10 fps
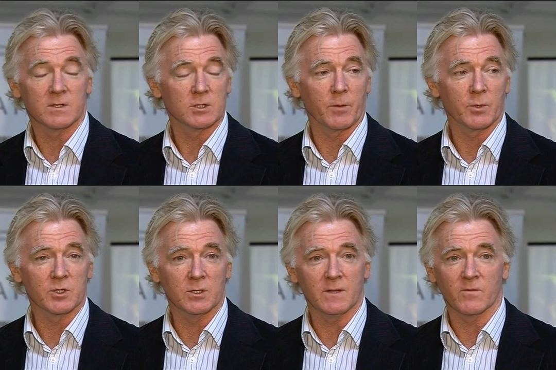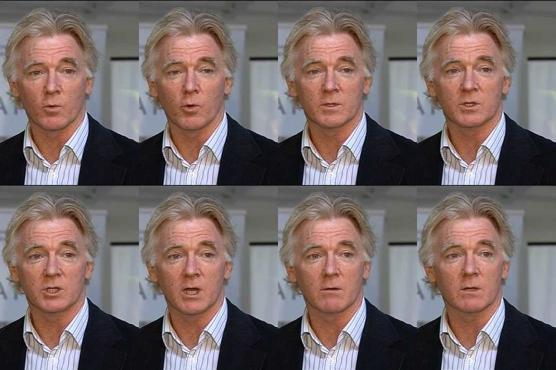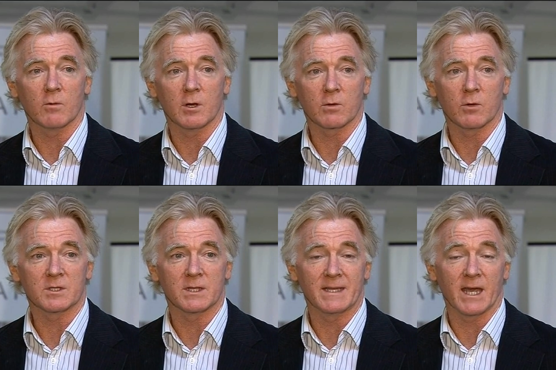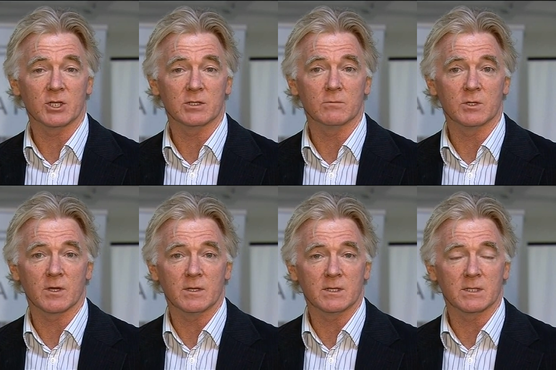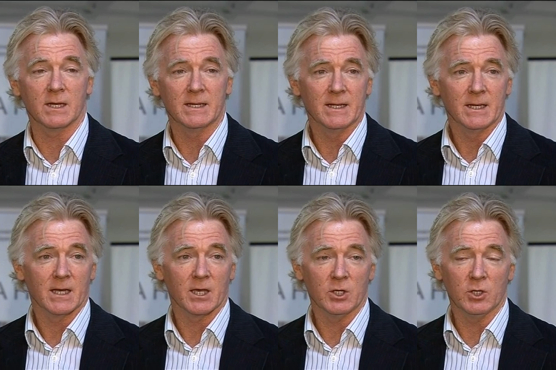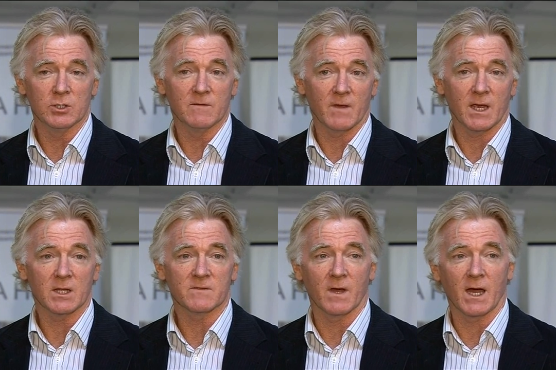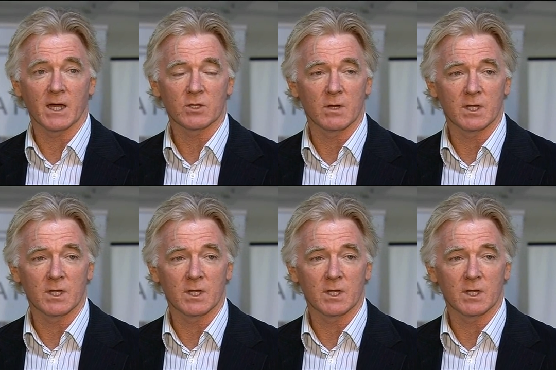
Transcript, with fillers: give us an opportunity for organ sharing right across the nation, which I think is a huge advance for heart